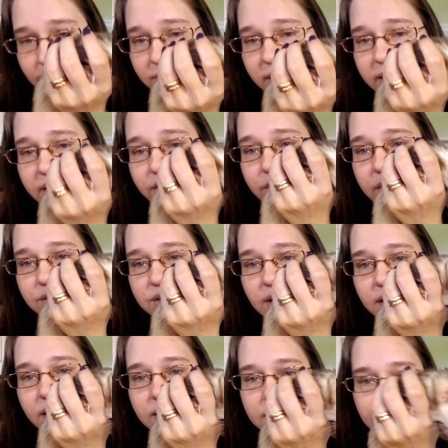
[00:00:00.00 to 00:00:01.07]
need their nails done
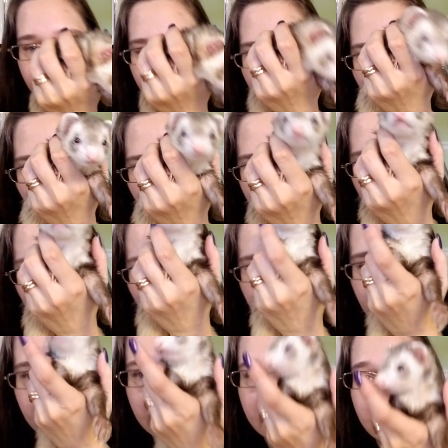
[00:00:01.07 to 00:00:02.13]
again today.
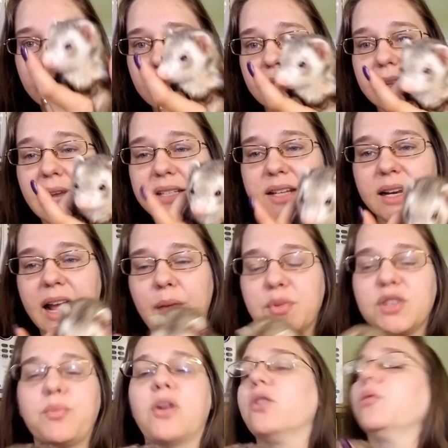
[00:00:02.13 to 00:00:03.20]
That's going to
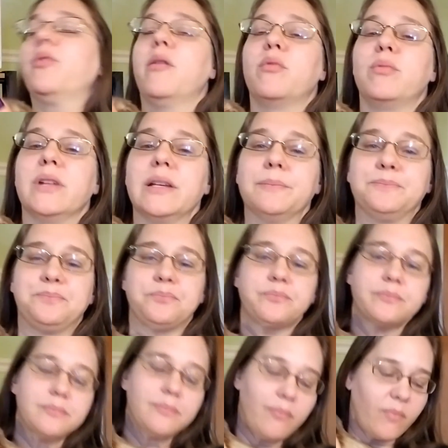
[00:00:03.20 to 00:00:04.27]
happen tomorrow, probably.
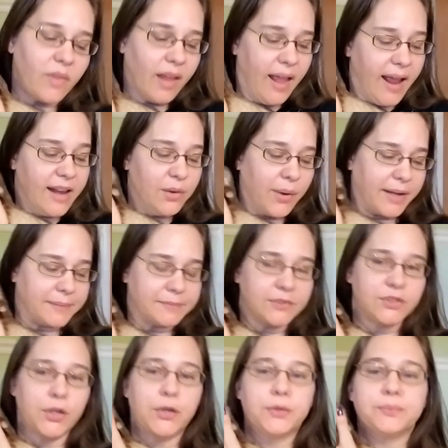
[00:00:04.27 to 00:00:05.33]
Anyway,
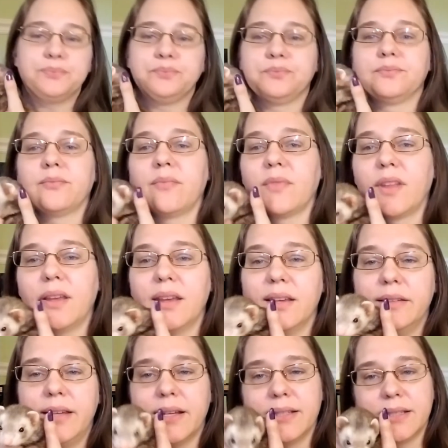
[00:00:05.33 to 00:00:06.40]
so,
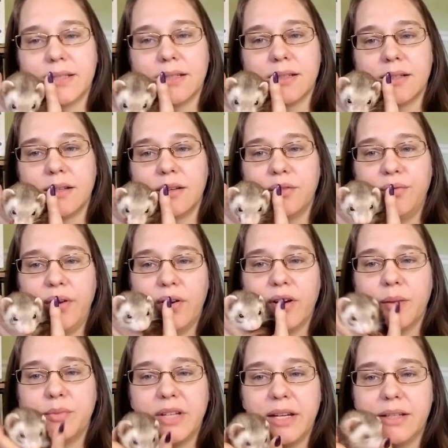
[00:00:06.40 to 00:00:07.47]
yes, ferret
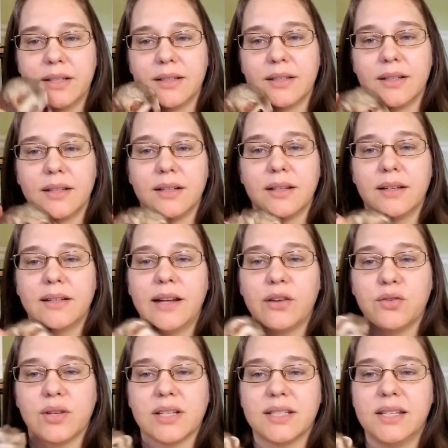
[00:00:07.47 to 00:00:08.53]
update. Now
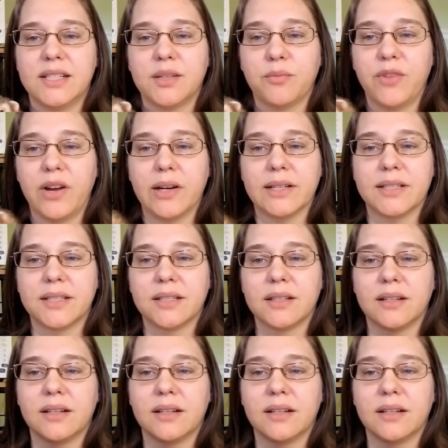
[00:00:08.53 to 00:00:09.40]
you can see some ferrets